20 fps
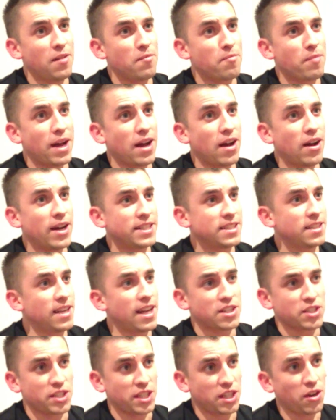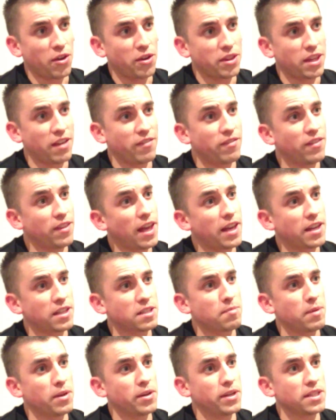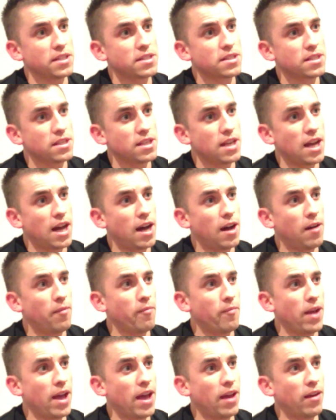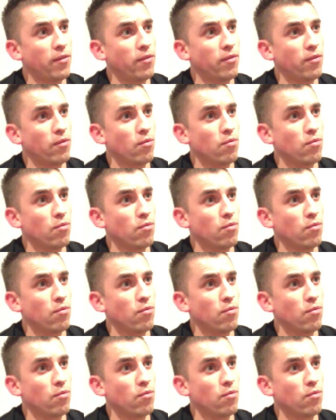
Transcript: but I didn't actually go there for that experience, and